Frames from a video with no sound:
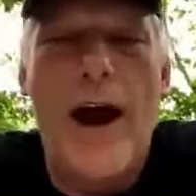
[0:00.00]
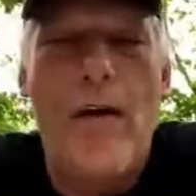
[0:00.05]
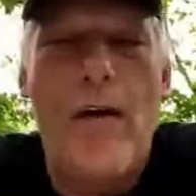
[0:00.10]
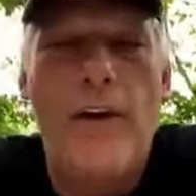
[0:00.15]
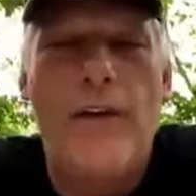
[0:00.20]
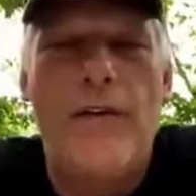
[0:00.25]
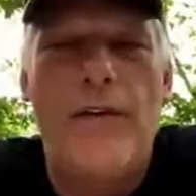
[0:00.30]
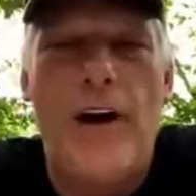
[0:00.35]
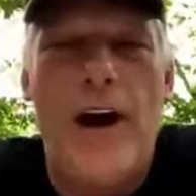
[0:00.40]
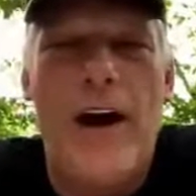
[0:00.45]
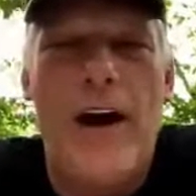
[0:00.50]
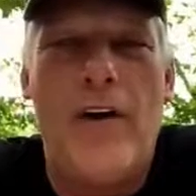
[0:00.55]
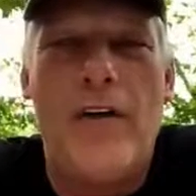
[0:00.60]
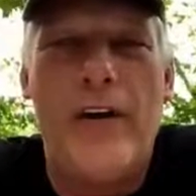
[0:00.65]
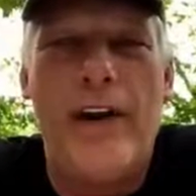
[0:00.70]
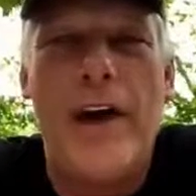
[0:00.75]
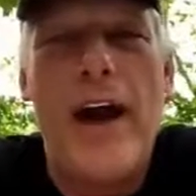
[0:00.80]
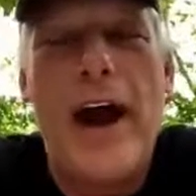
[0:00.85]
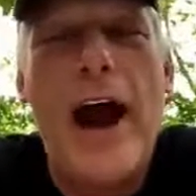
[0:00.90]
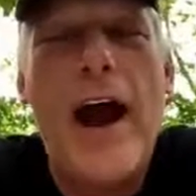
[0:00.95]
always
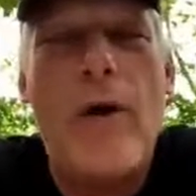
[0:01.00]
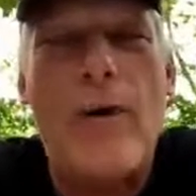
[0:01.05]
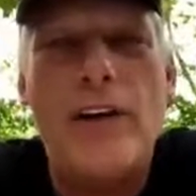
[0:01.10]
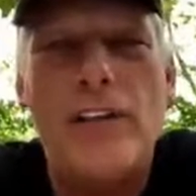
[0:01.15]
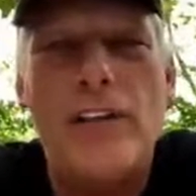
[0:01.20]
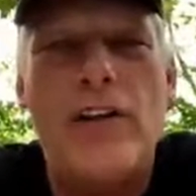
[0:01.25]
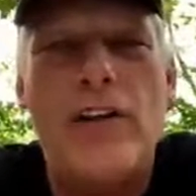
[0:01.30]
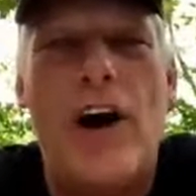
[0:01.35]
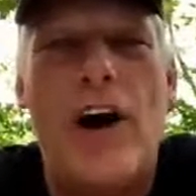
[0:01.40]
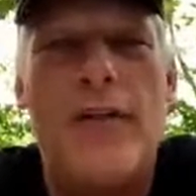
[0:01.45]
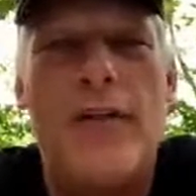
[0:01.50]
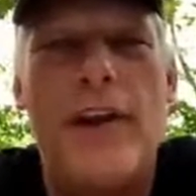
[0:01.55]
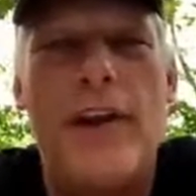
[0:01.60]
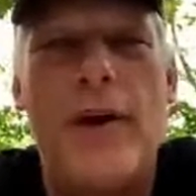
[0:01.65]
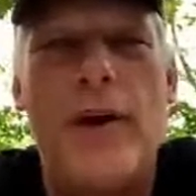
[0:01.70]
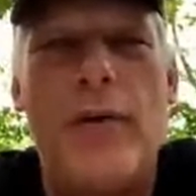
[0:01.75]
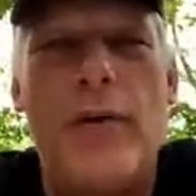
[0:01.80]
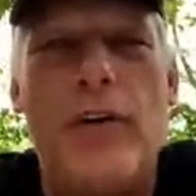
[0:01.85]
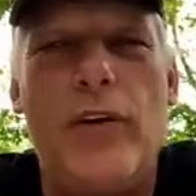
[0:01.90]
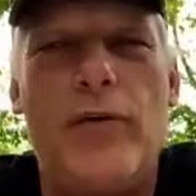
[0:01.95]
thought
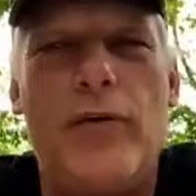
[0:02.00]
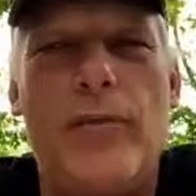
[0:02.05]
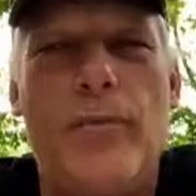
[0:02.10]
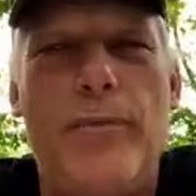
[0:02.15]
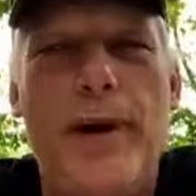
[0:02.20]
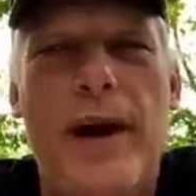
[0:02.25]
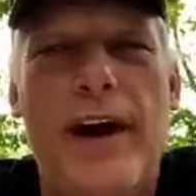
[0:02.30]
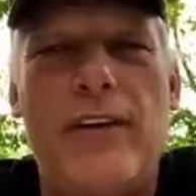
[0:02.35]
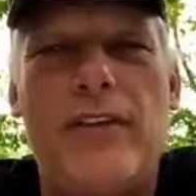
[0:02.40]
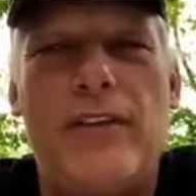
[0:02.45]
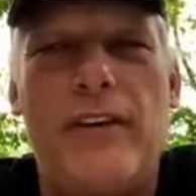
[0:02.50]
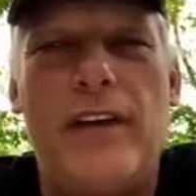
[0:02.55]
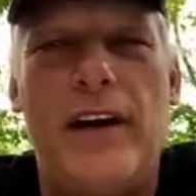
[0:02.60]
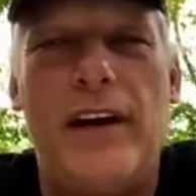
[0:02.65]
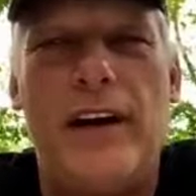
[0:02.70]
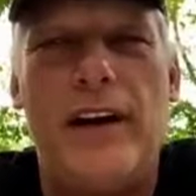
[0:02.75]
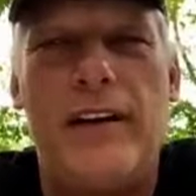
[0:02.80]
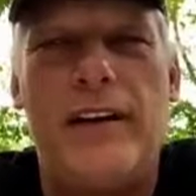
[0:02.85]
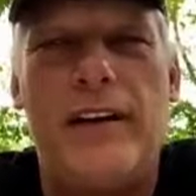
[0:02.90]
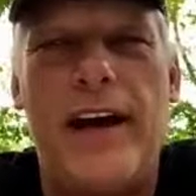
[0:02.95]
that it was best
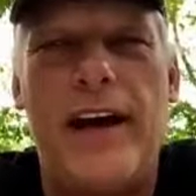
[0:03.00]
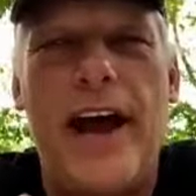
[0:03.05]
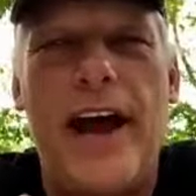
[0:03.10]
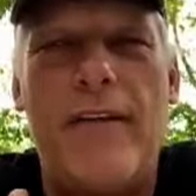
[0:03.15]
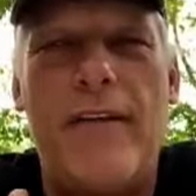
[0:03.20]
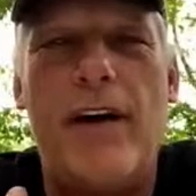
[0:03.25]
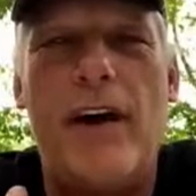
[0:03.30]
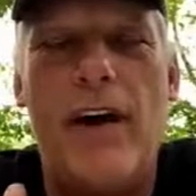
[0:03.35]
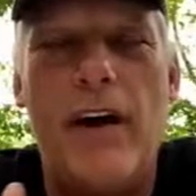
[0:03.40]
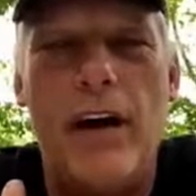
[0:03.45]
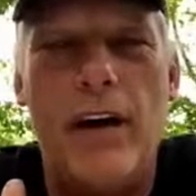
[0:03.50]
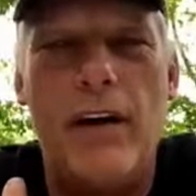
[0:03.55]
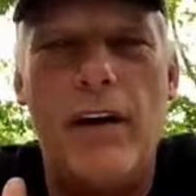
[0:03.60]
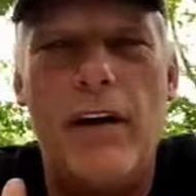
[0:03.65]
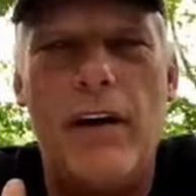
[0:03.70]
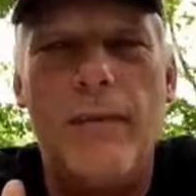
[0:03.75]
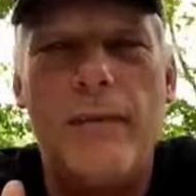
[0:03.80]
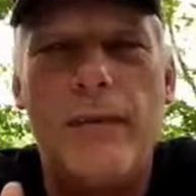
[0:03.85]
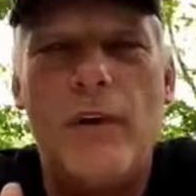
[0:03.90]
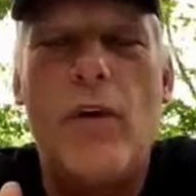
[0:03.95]
to have a
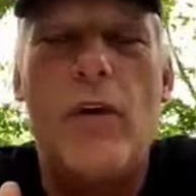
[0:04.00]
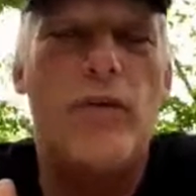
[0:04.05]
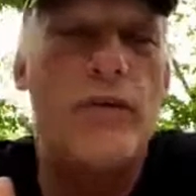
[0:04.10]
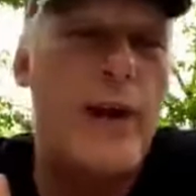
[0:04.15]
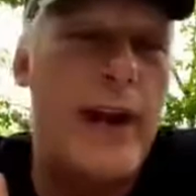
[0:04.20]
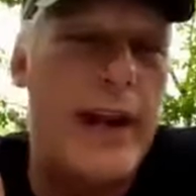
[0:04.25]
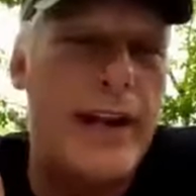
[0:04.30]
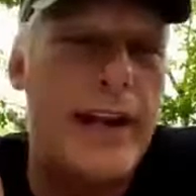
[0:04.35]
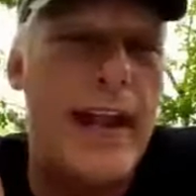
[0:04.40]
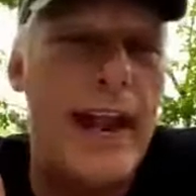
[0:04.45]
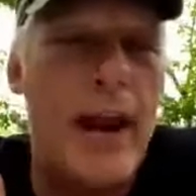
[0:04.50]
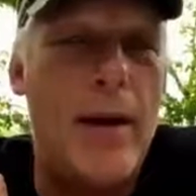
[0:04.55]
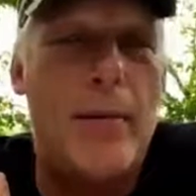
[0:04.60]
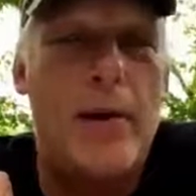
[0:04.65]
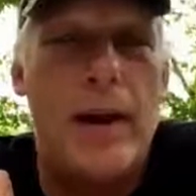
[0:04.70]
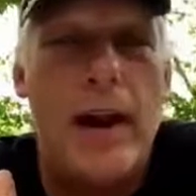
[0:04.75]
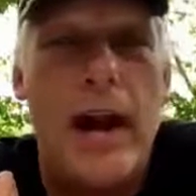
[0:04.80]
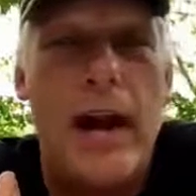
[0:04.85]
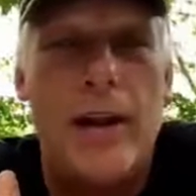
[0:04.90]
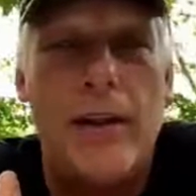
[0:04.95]
hunter. Of course, we had a
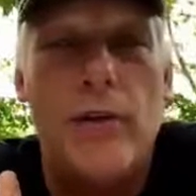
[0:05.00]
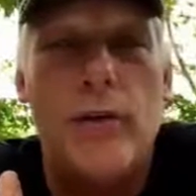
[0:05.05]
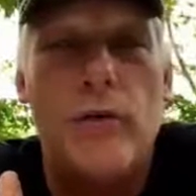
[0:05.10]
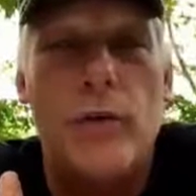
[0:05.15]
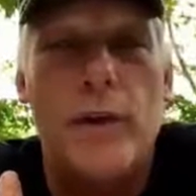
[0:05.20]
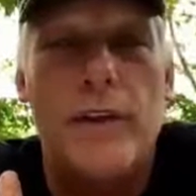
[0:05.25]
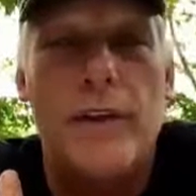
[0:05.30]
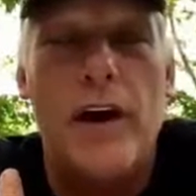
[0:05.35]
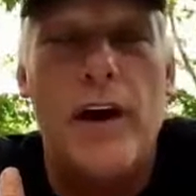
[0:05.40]
camera guy that was